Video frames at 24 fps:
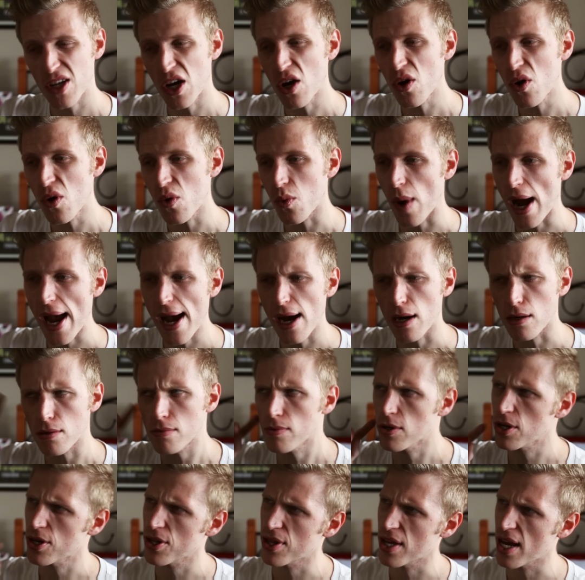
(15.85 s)
oh wow,
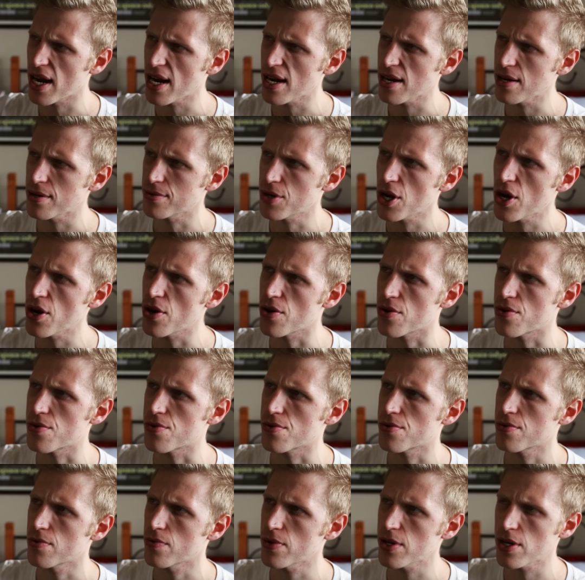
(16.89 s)
what are they?
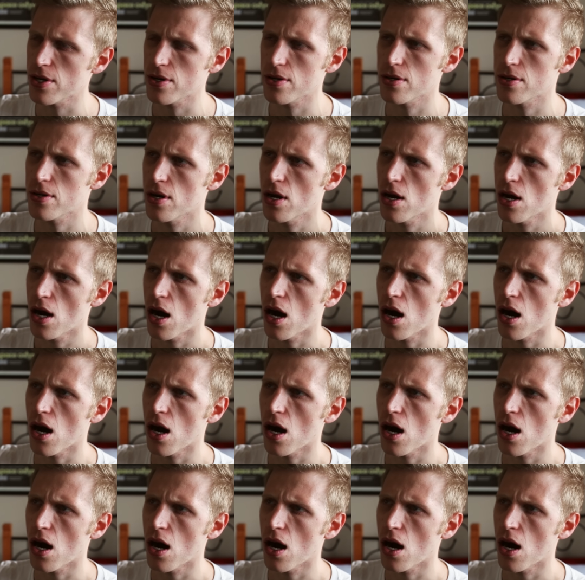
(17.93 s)
No, we didn't.